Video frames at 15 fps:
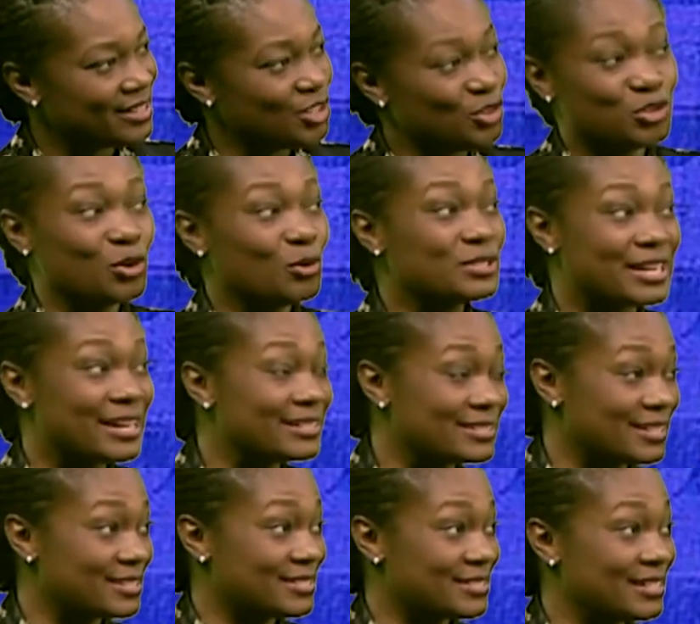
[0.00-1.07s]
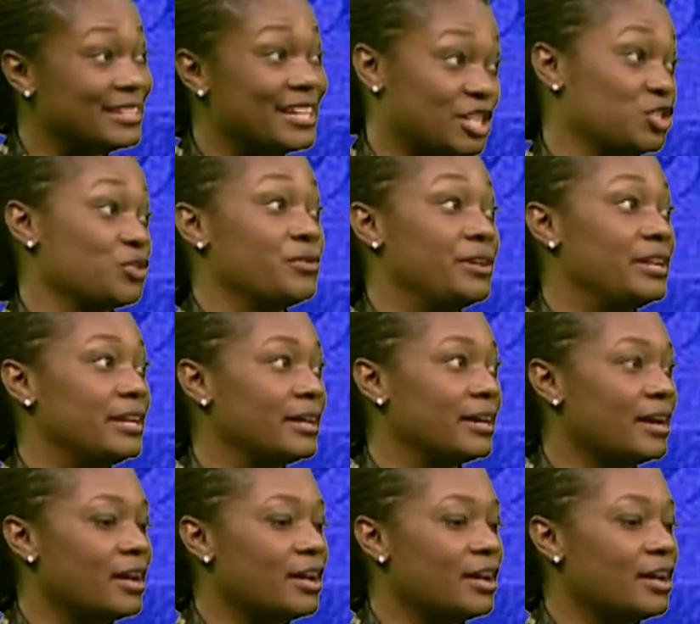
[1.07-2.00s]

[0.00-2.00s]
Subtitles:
you don't exist, literally.